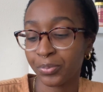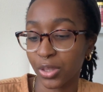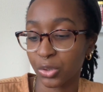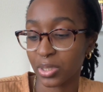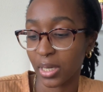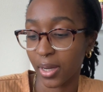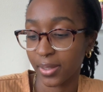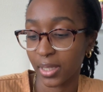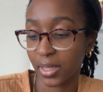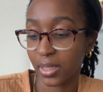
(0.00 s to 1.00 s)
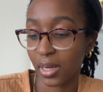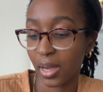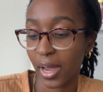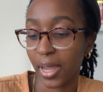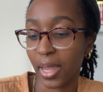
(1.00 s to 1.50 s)
There's that. Then
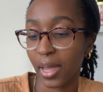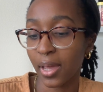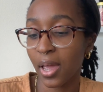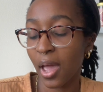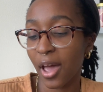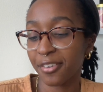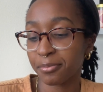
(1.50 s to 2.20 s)
I have